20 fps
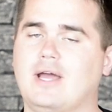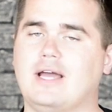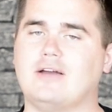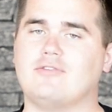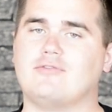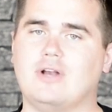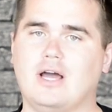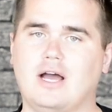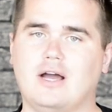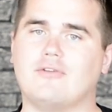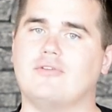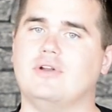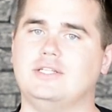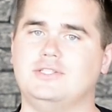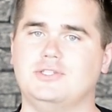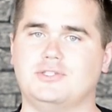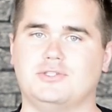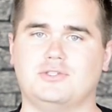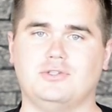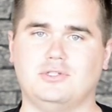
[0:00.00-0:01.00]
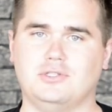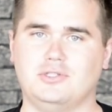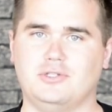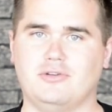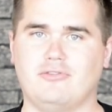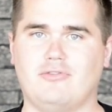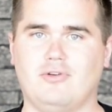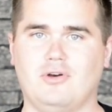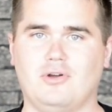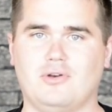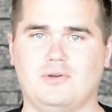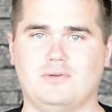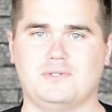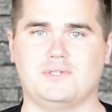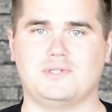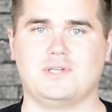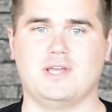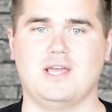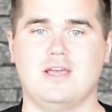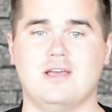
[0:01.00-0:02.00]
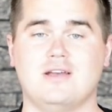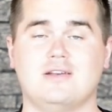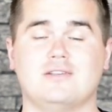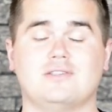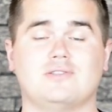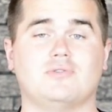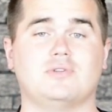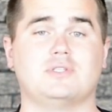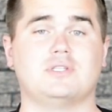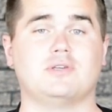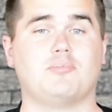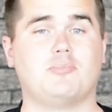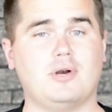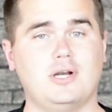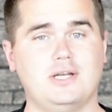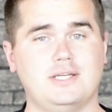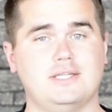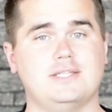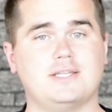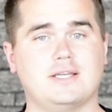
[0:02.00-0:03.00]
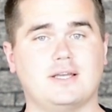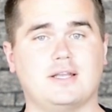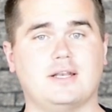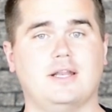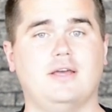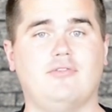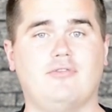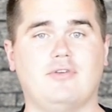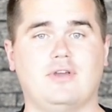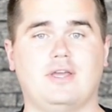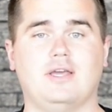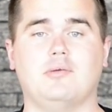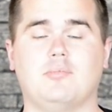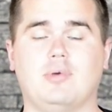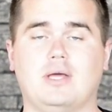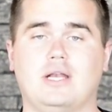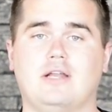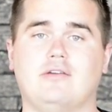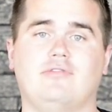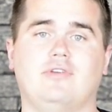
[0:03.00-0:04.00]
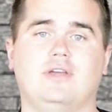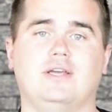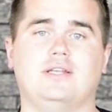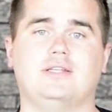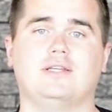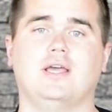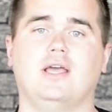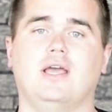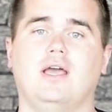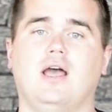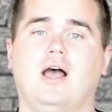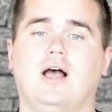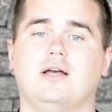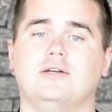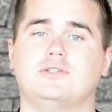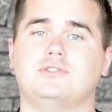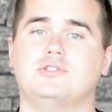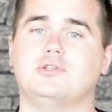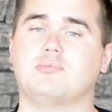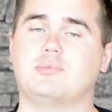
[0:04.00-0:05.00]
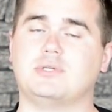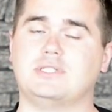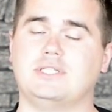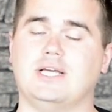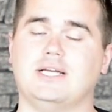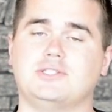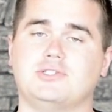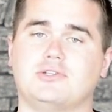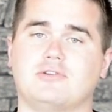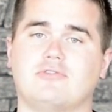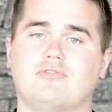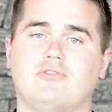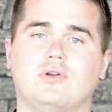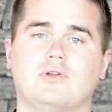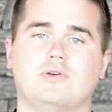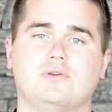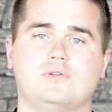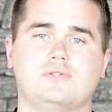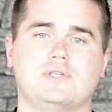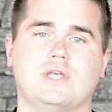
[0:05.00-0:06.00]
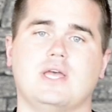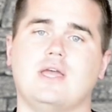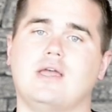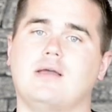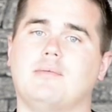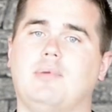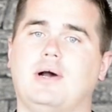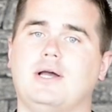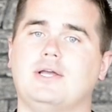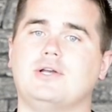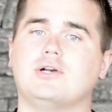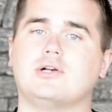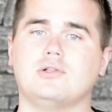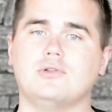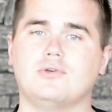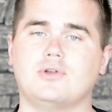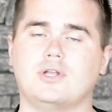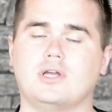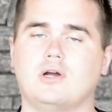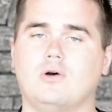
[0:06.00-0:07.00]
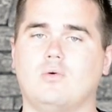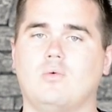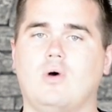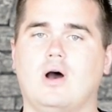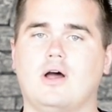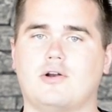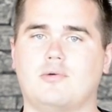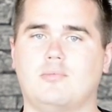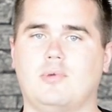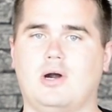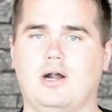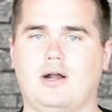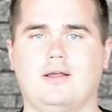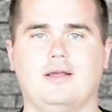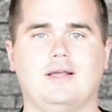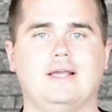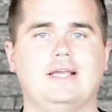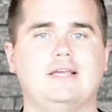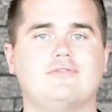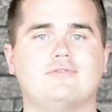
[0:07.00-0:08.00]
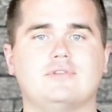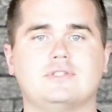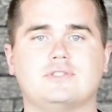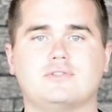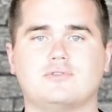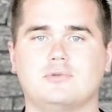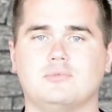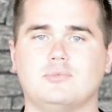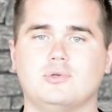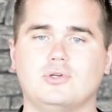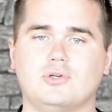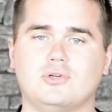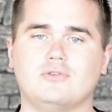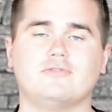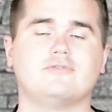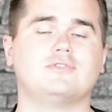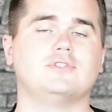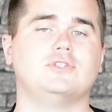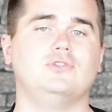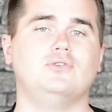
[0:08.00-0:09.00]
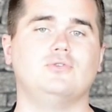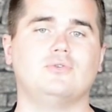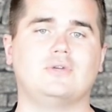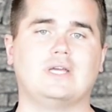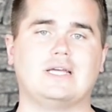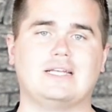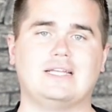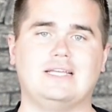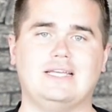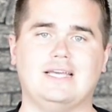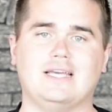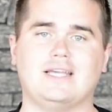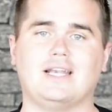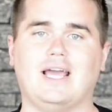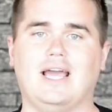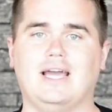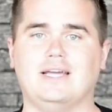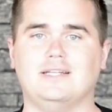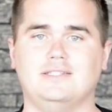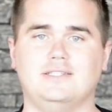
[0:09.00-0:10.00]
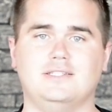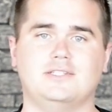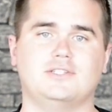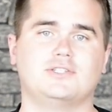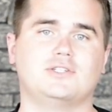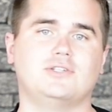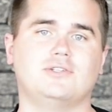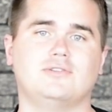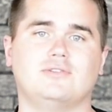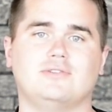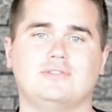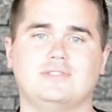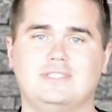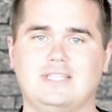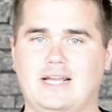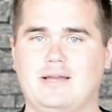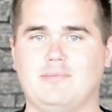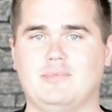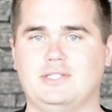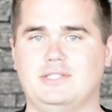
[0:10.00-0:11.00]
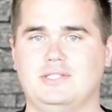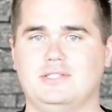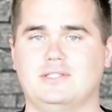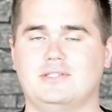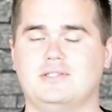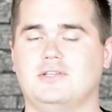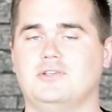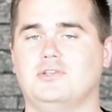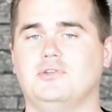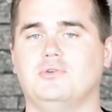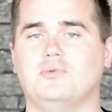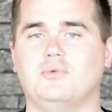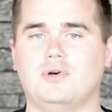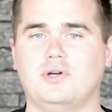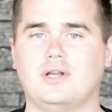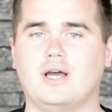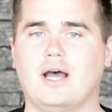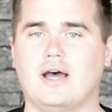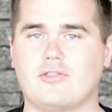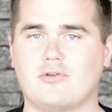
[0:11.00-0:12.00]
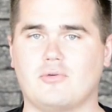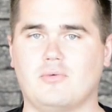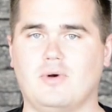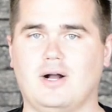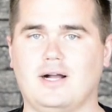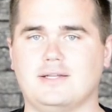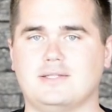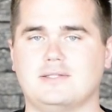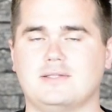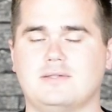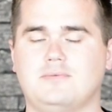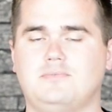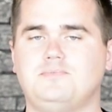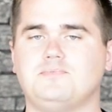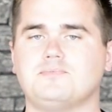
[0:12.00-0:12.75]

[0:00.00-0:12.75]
have not registered your photos. So it's a pretty significant benefit to protect your photos by including a watermark. If it's removed, you can get additional damages than you would otherwise.